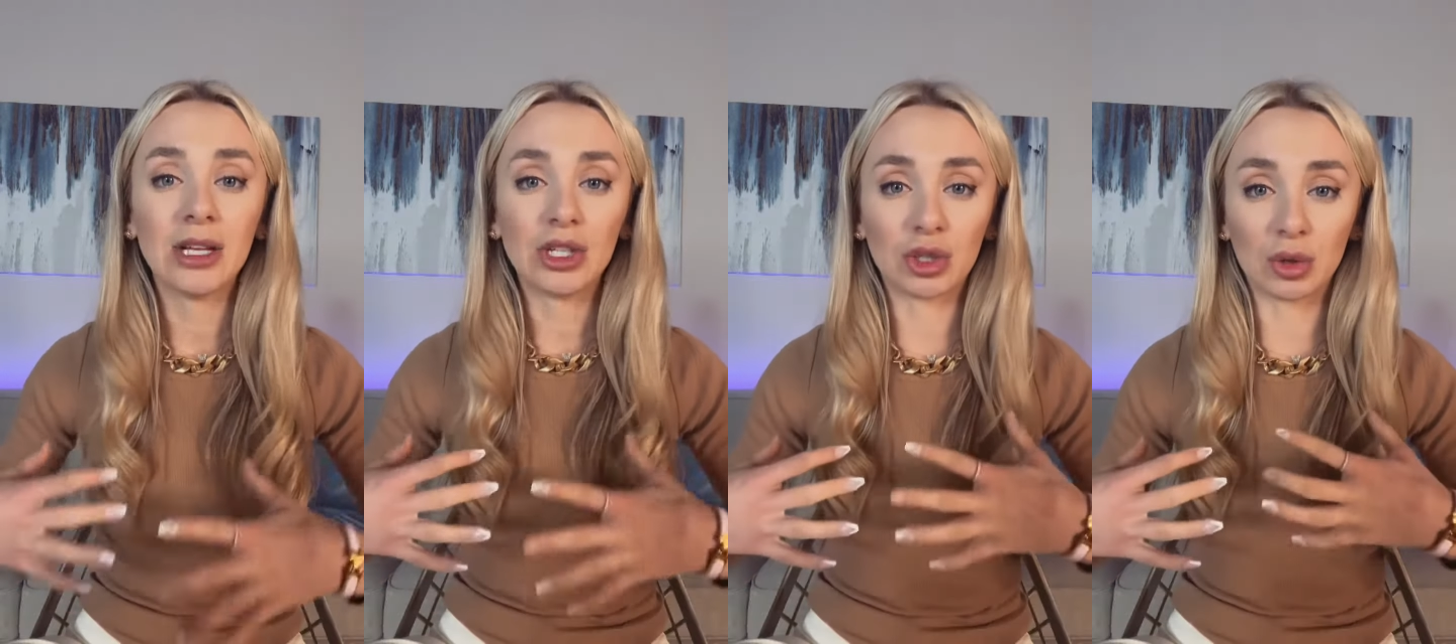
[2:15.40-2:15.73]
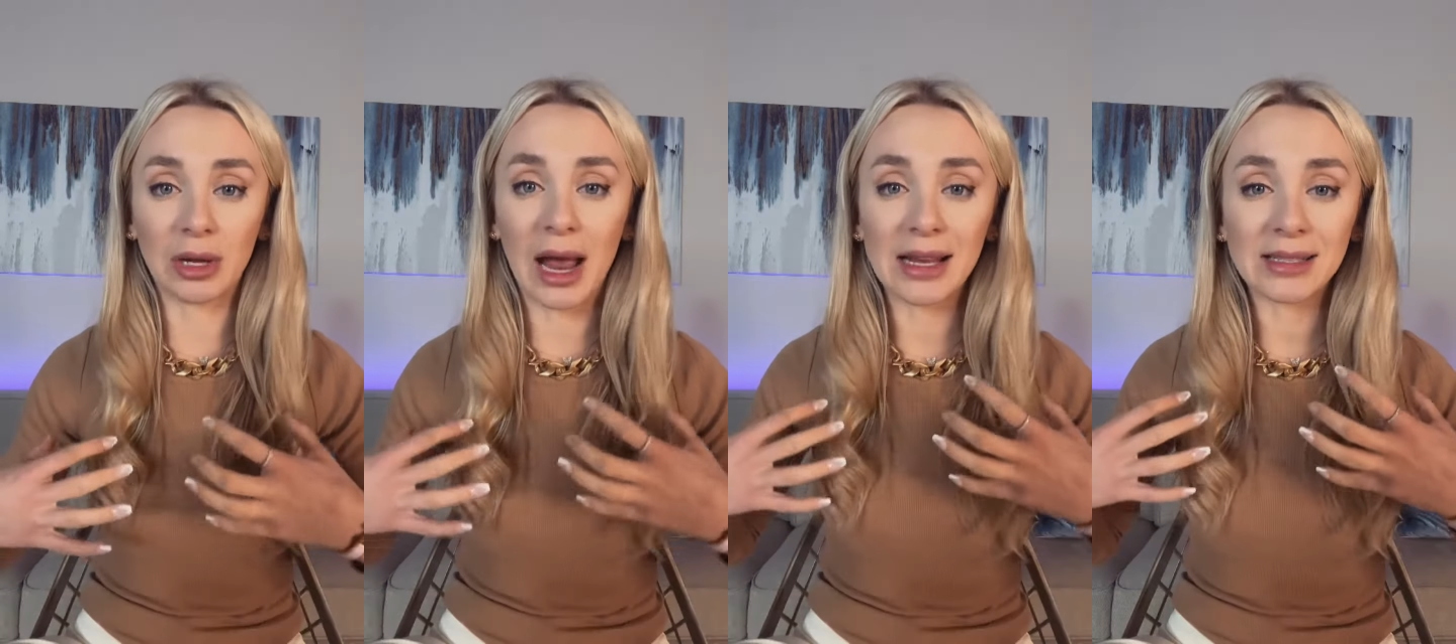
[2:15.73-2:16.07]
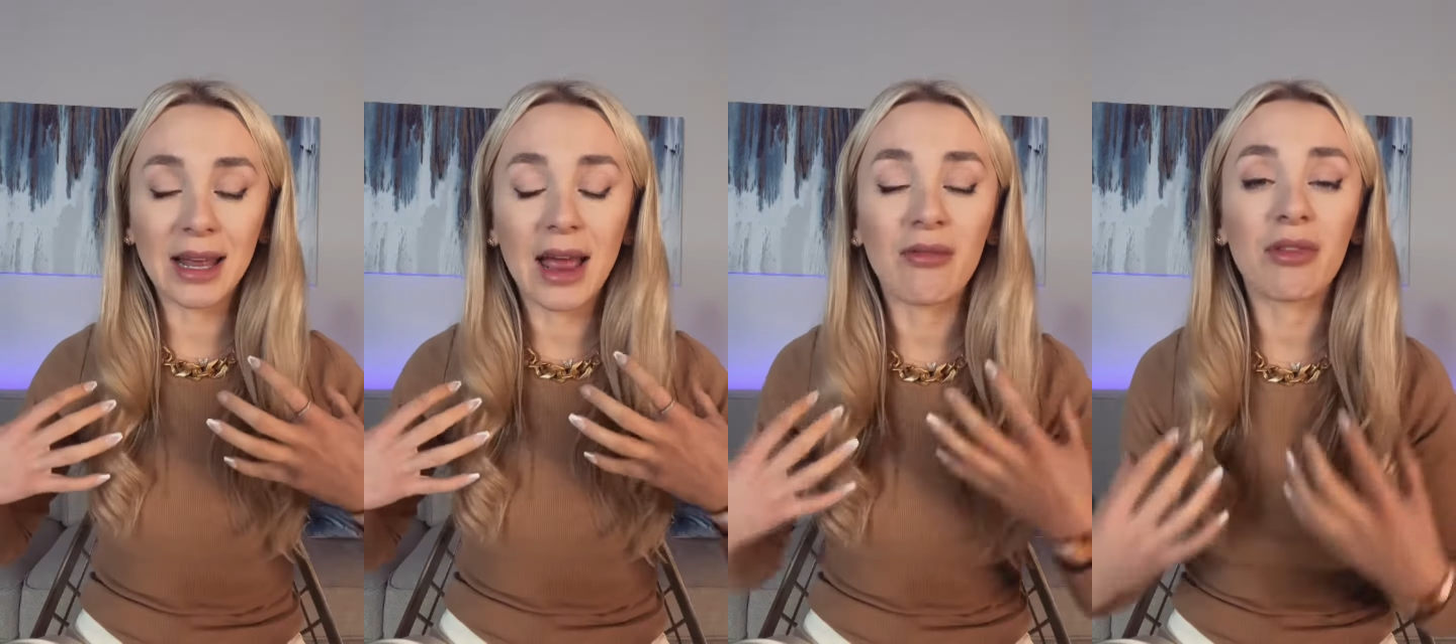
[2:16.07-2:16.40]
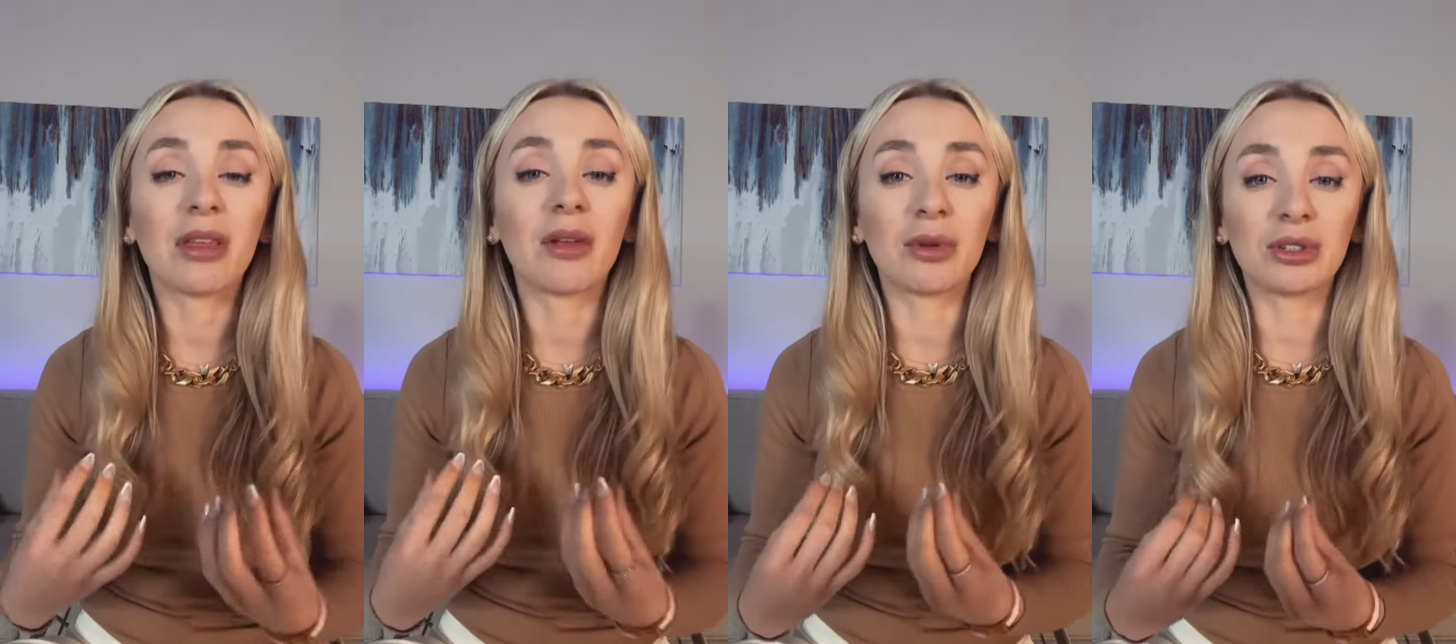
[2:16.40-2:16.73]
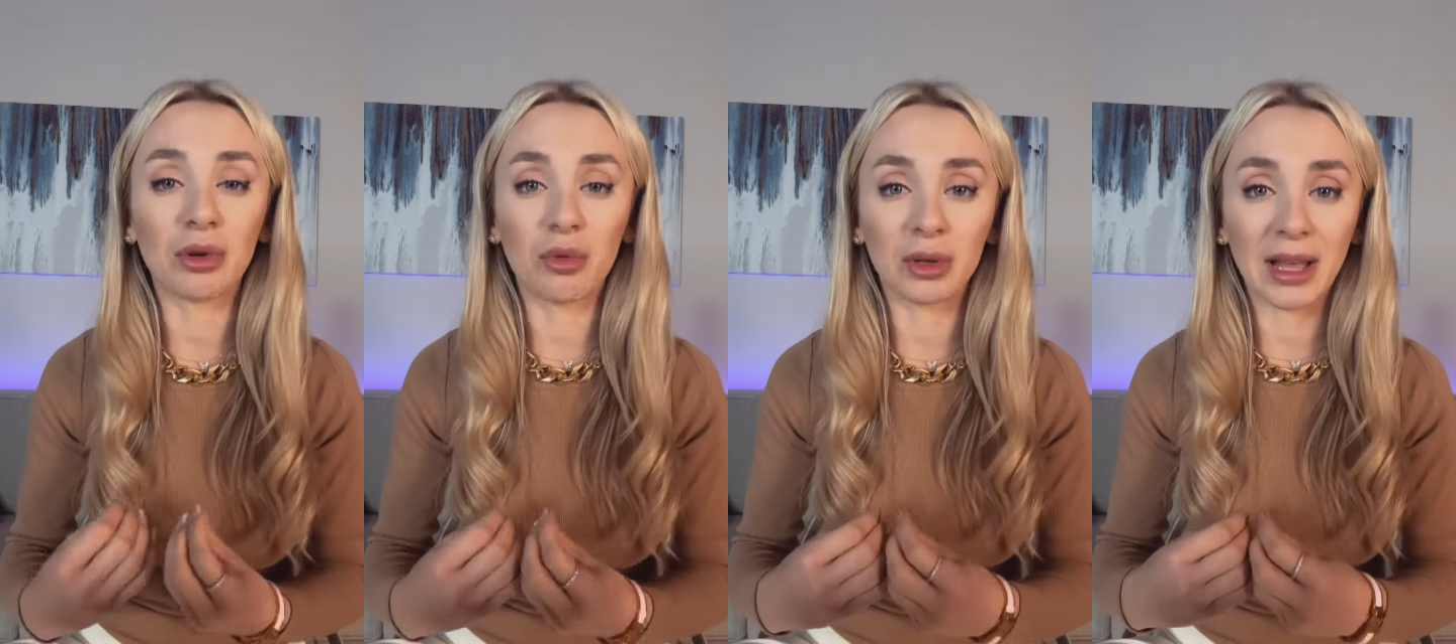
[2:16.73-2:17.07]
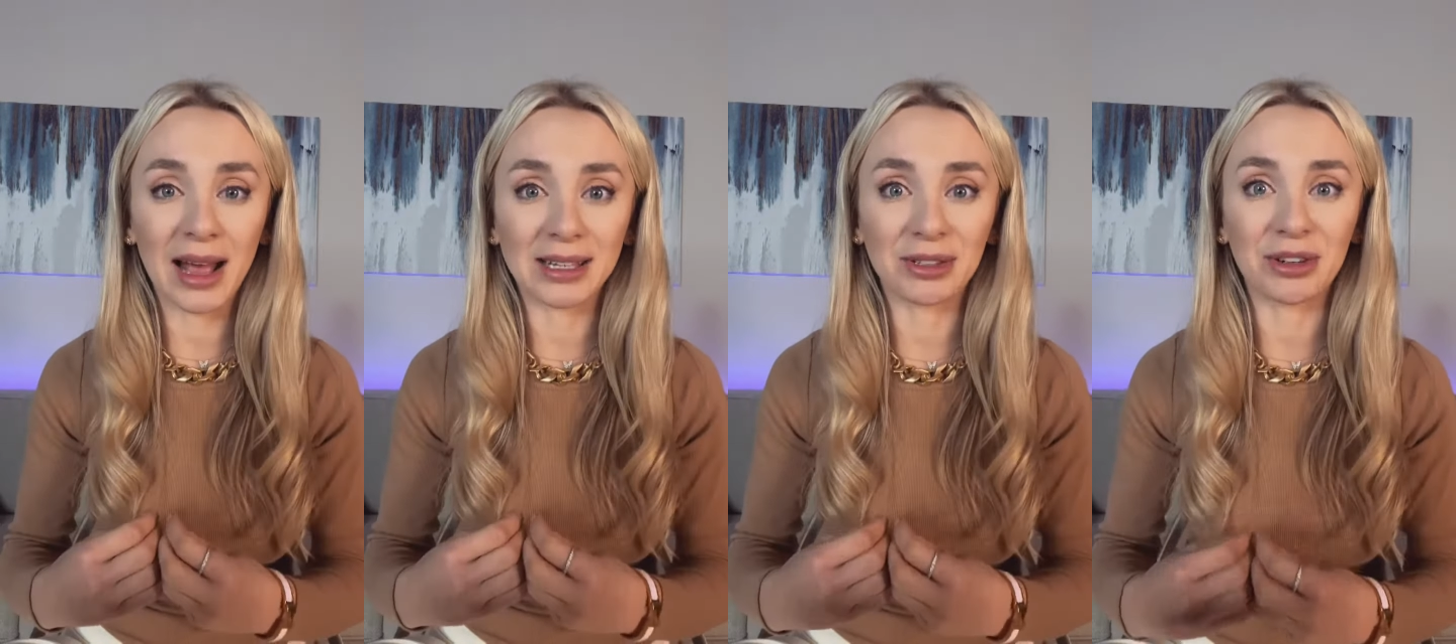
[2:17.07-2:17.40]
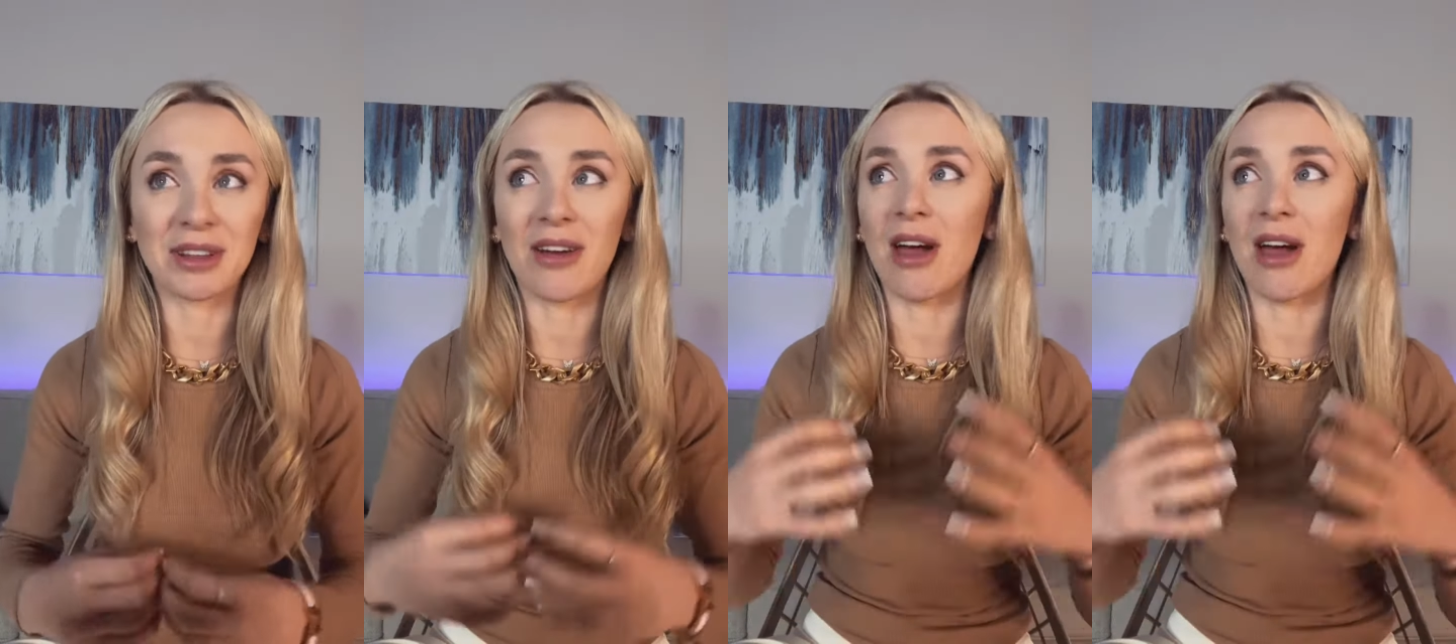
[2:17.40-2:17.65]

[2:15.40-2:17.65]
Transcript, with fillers: So guys, everything which I want to ask you now,